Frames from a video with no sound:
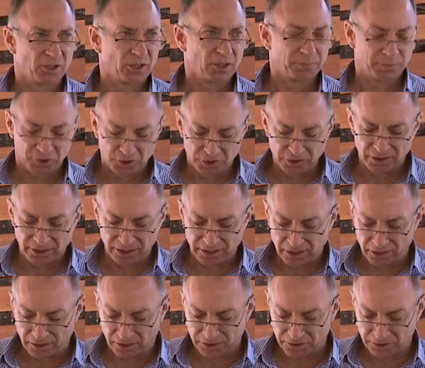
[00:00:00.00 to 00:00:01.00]
opportunity
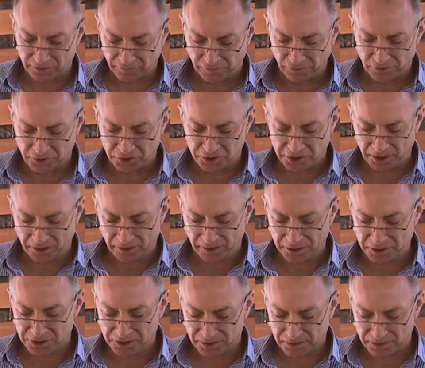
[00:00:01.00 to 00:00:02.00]
cost to future
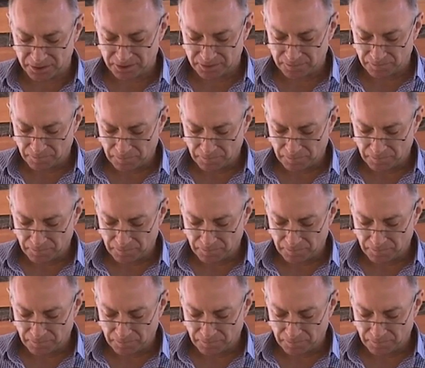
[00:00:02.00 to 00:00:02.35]
generations.